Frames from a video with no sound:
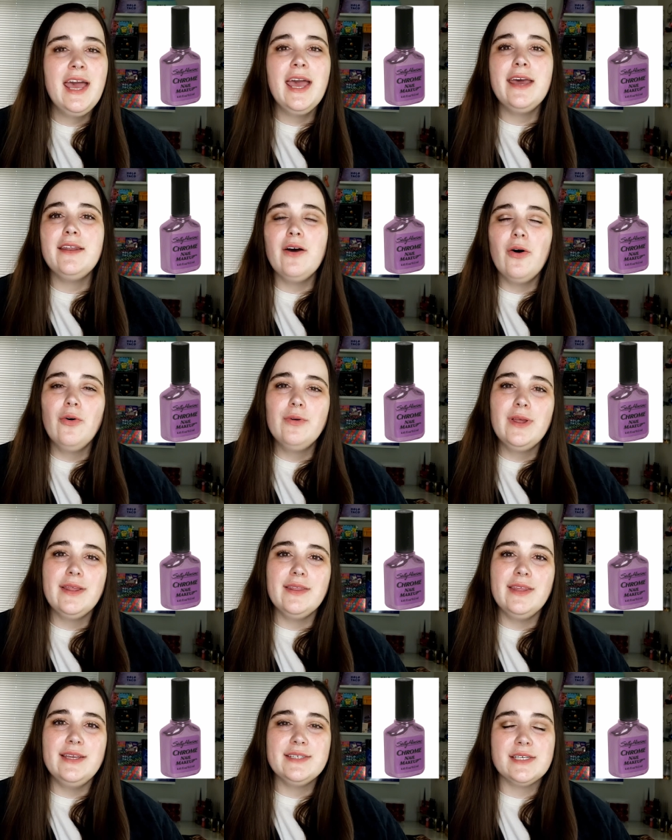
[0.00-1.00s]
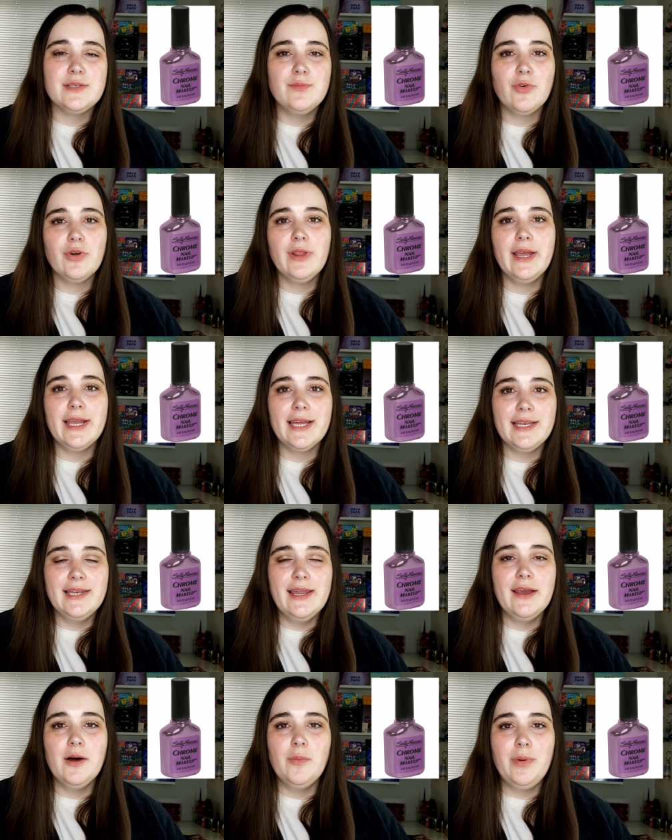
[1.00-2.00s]
and owning these is more like
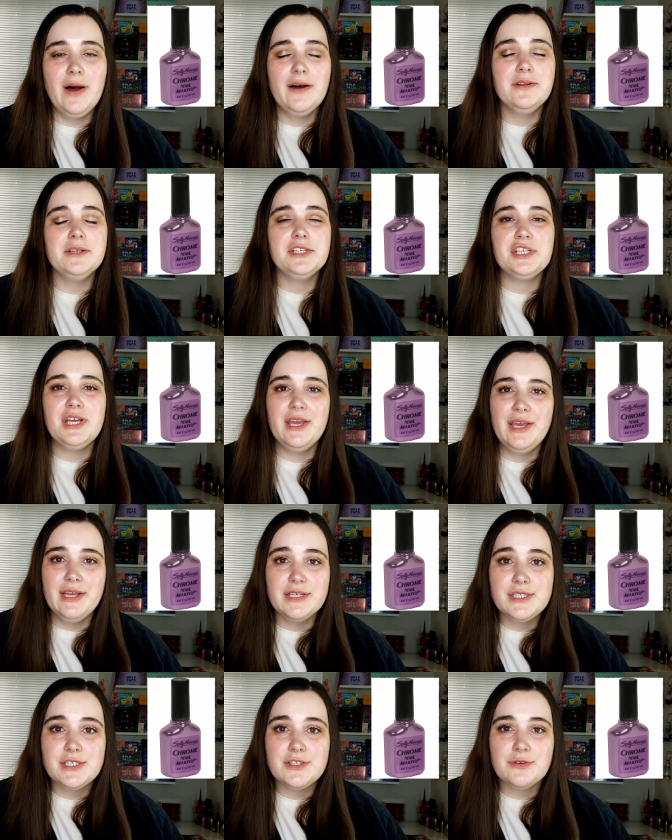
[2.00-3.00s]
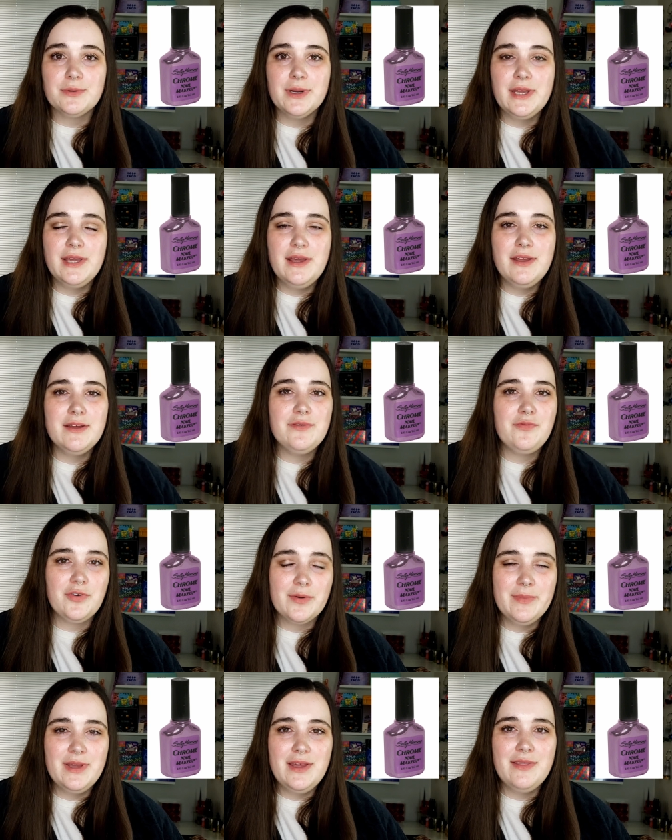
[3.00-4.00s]
nail polish history
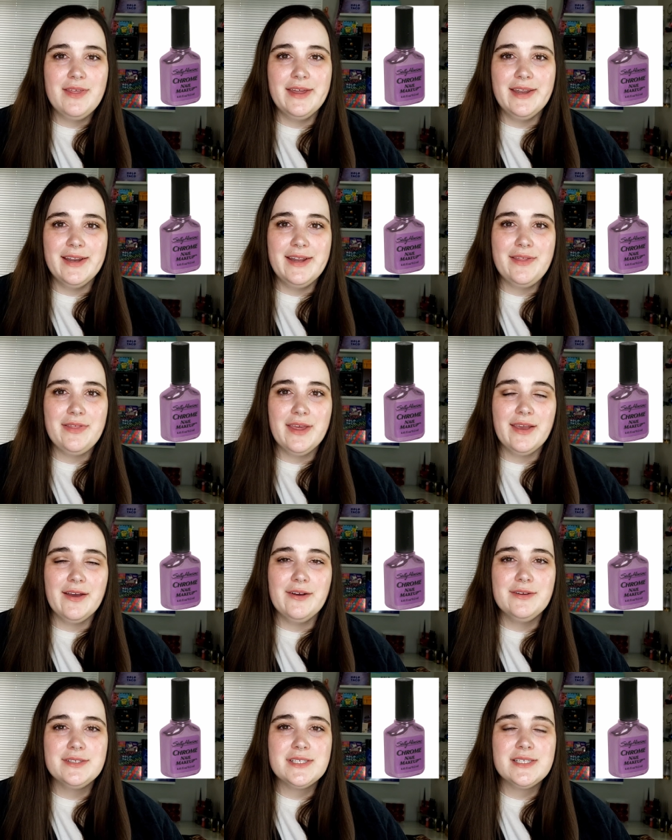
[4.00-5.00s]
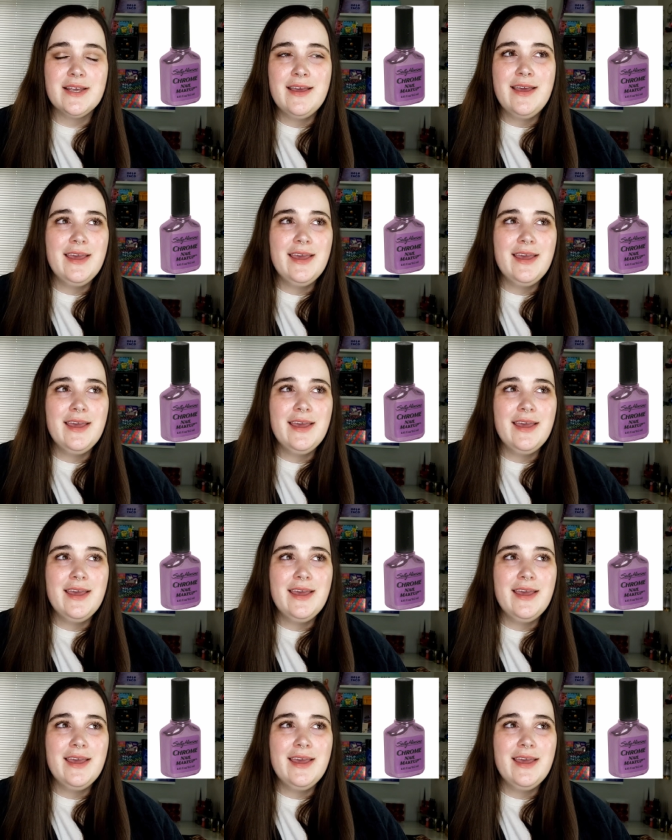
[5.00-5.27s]
for me than anything else